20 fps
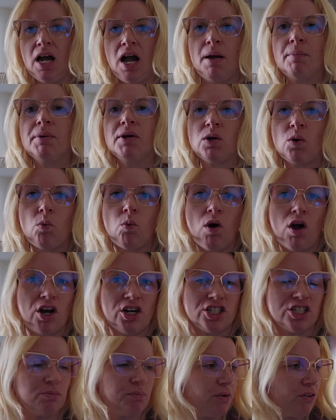I'm going to
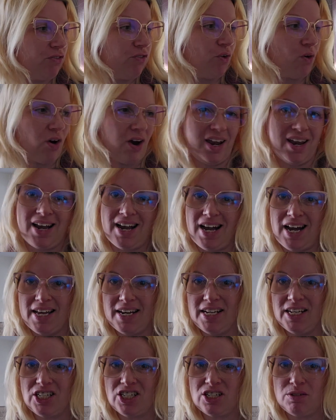wash it before I
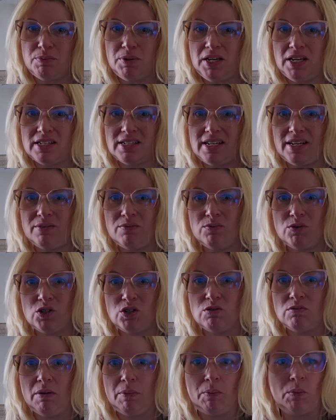cut it just because I'm
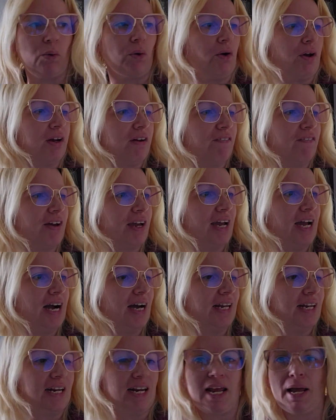worried if I
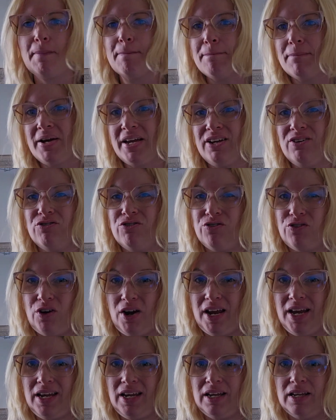cut it, it might
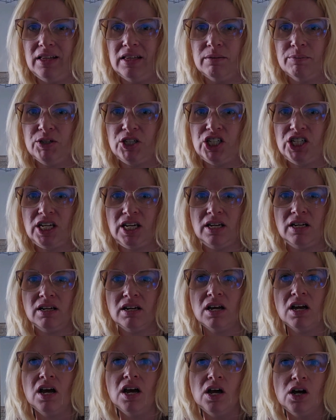fray in the
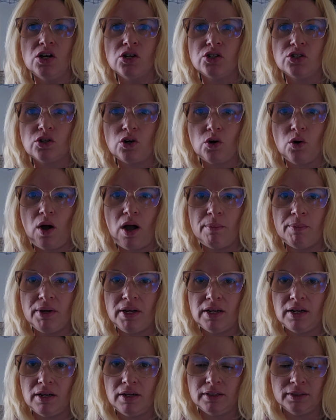machine. So I'm
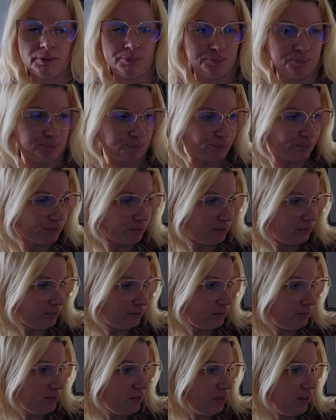going to
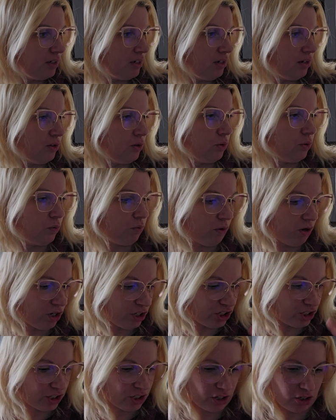
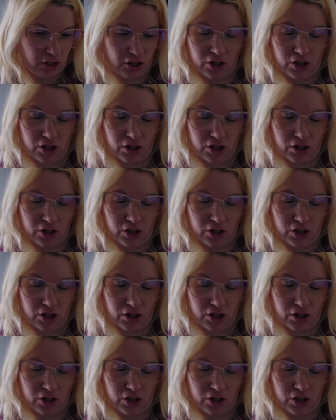wash the